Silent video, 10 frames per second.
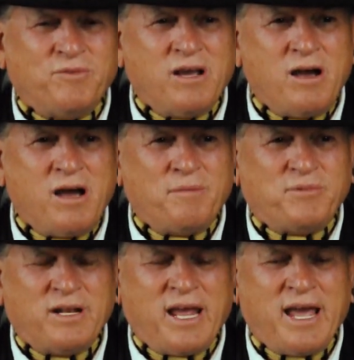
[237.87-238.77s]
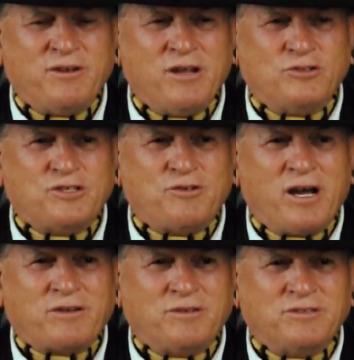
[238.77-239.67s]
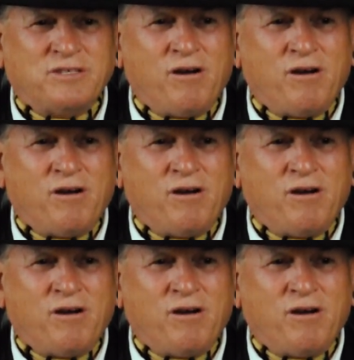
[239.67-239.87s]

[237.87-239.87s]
we humped, and they had the instructors, the